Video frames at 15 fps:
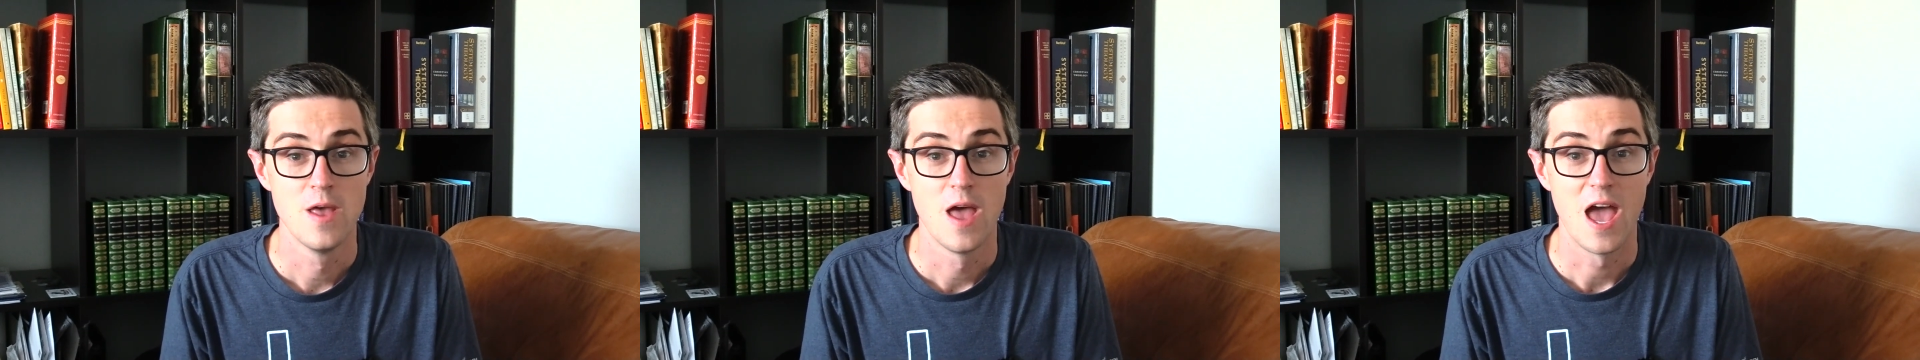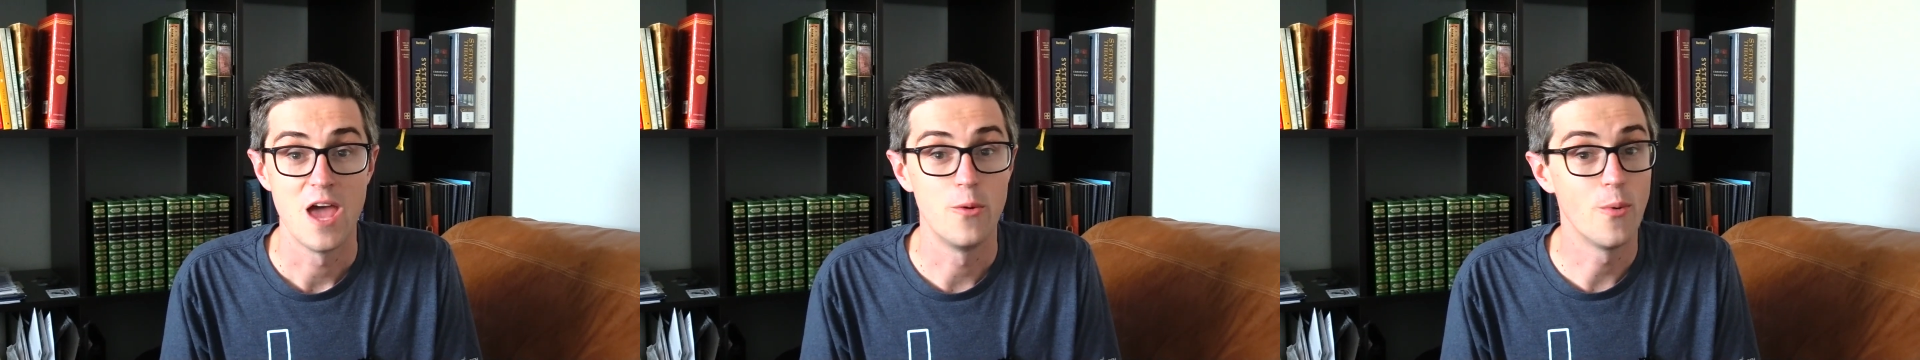
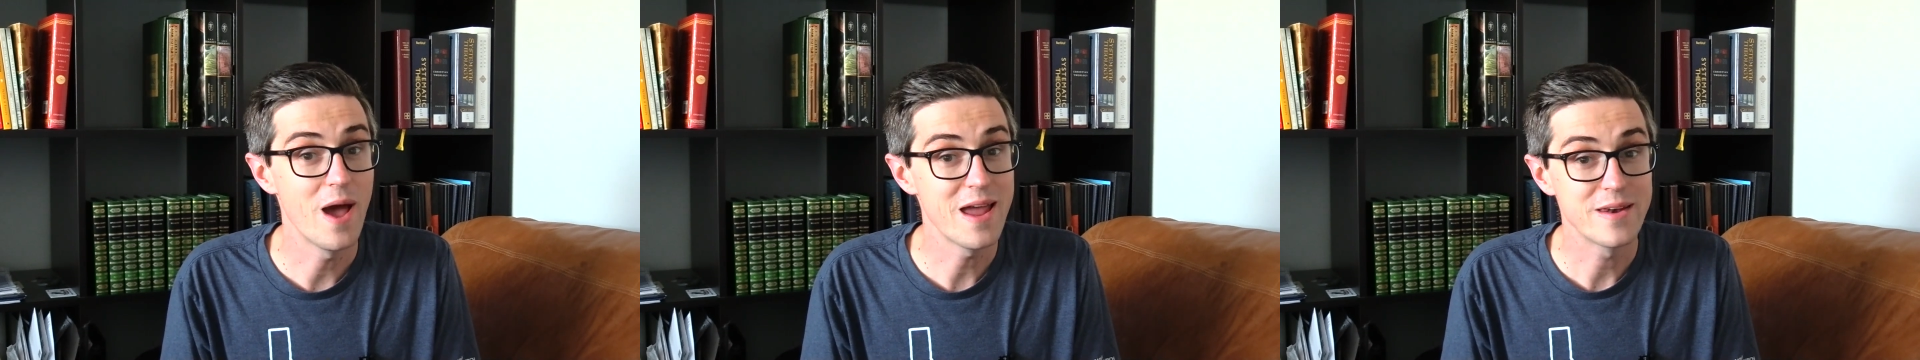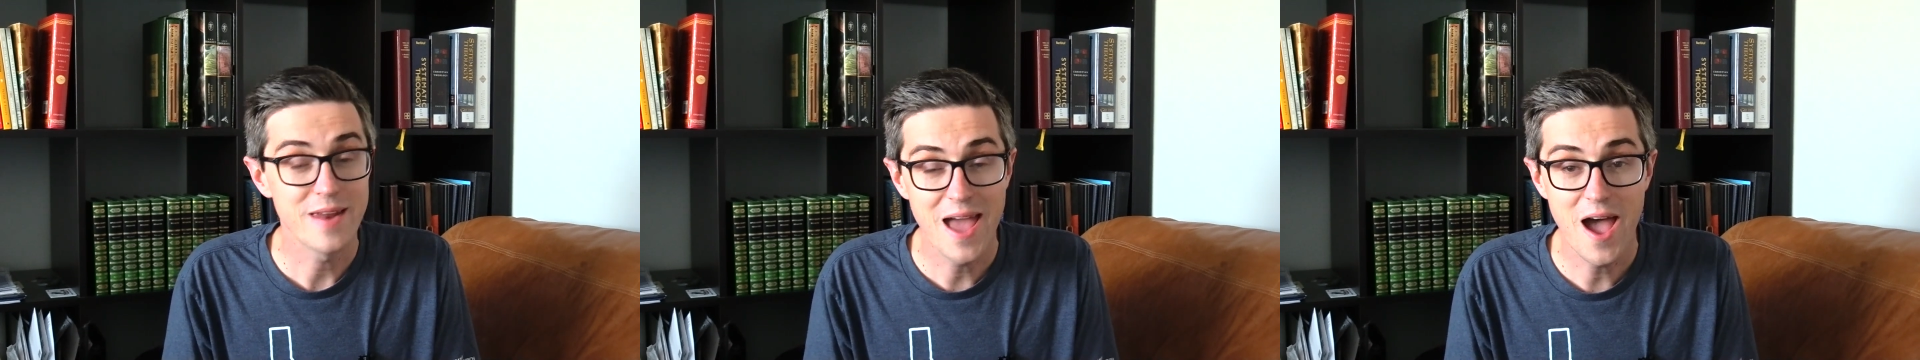And
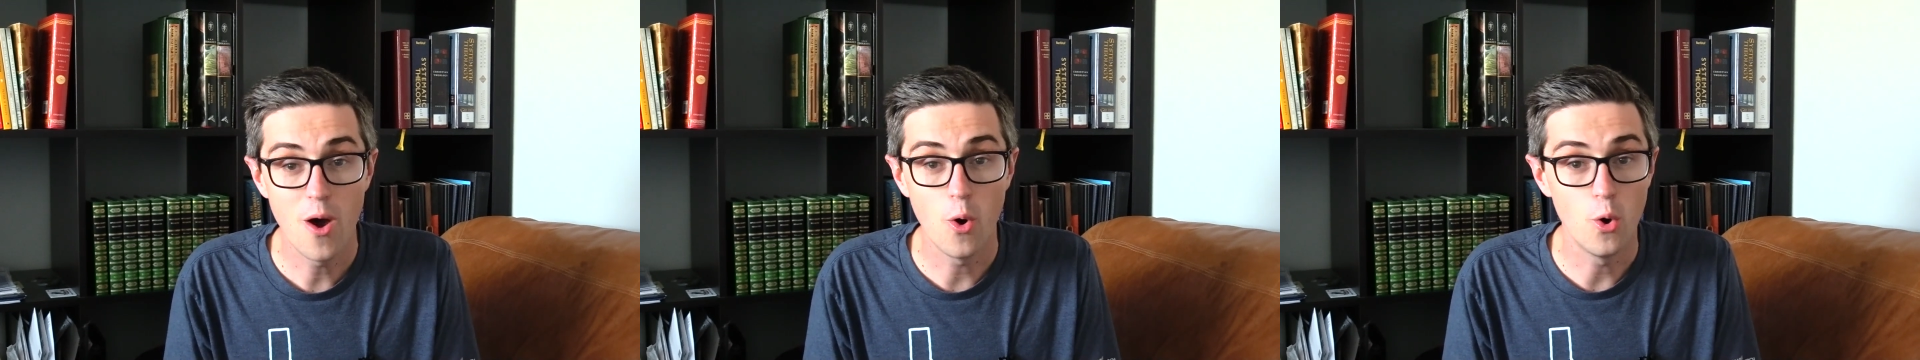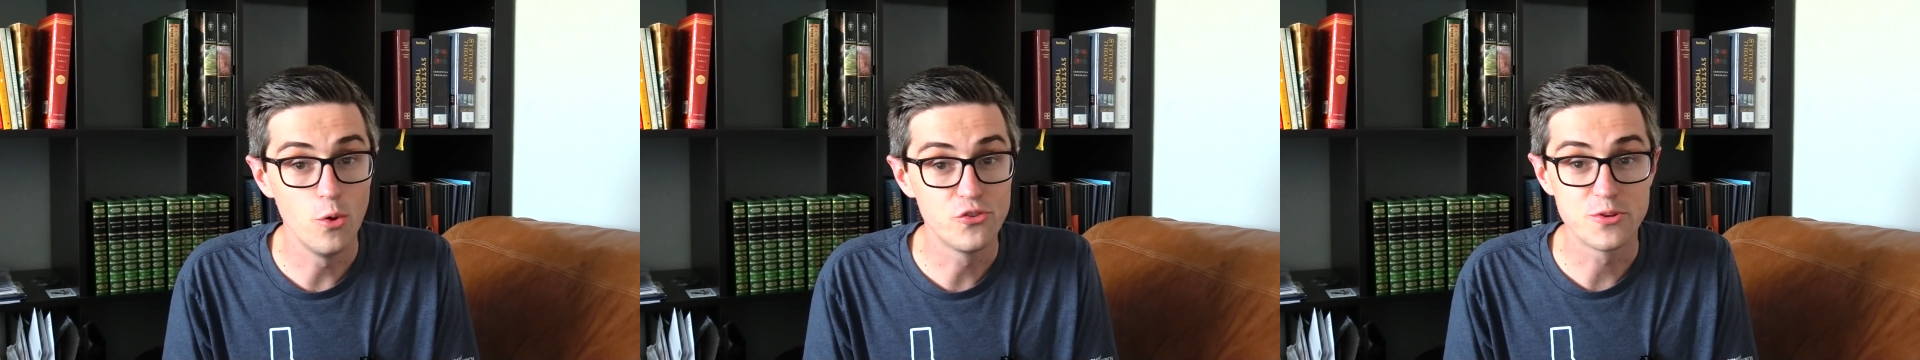right now,
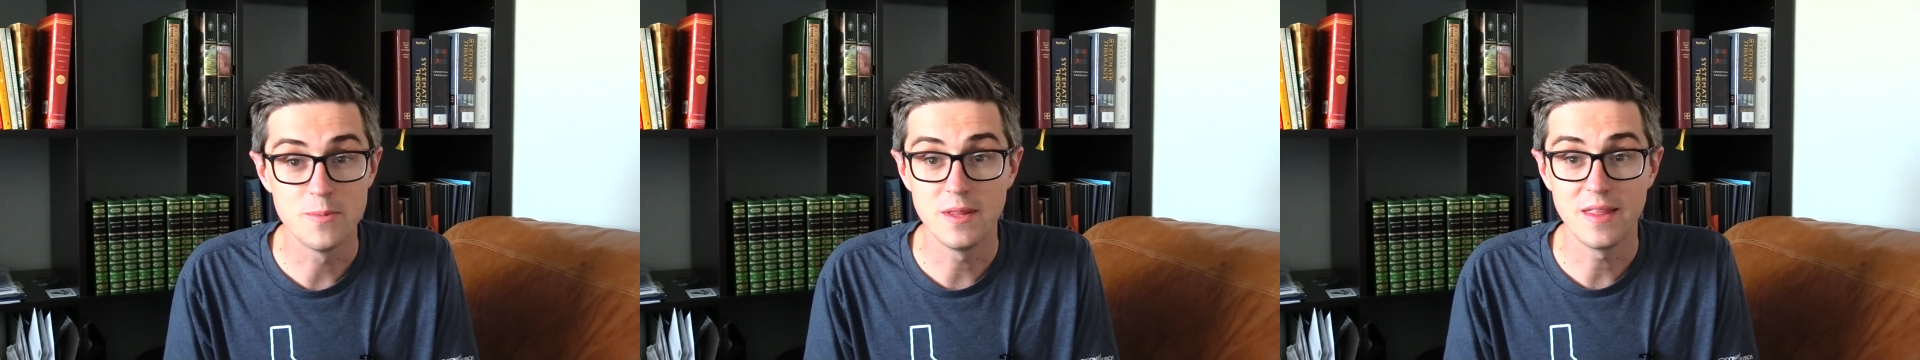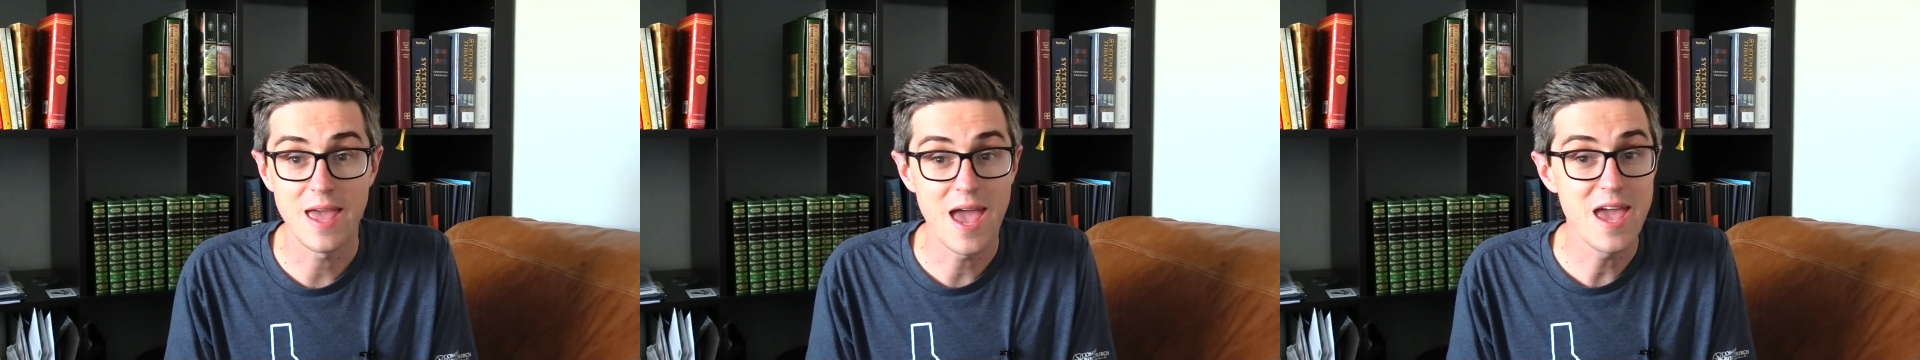
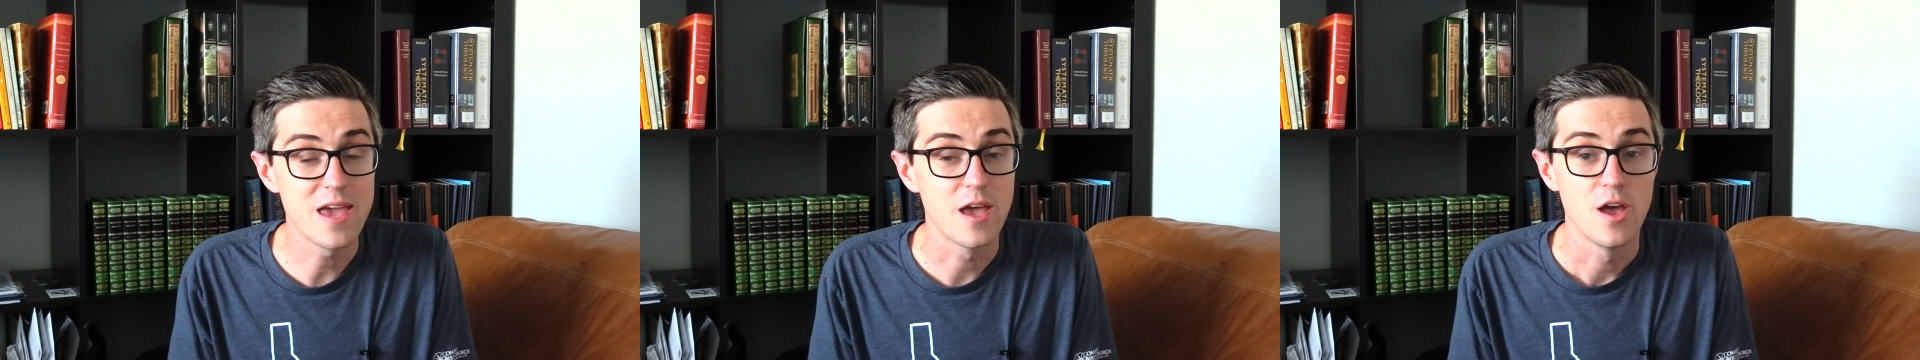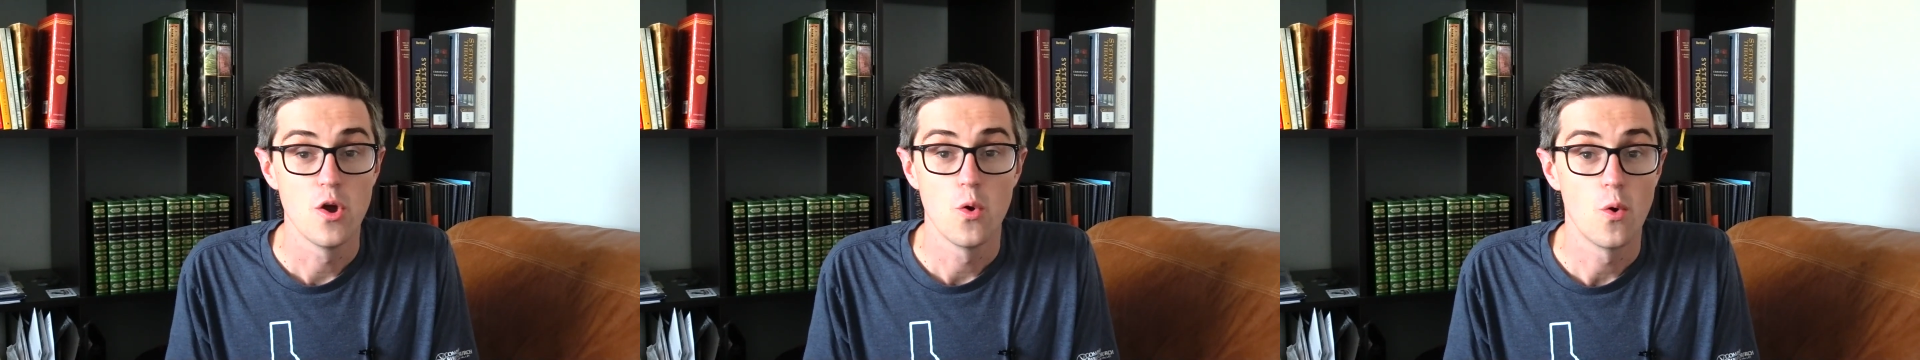ultimately,
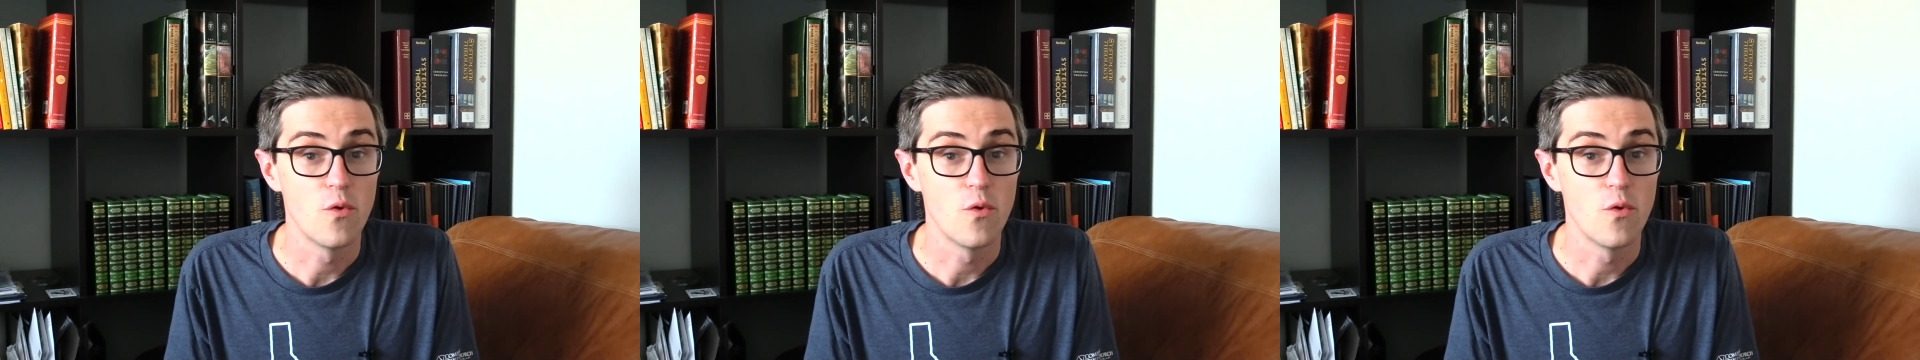hey,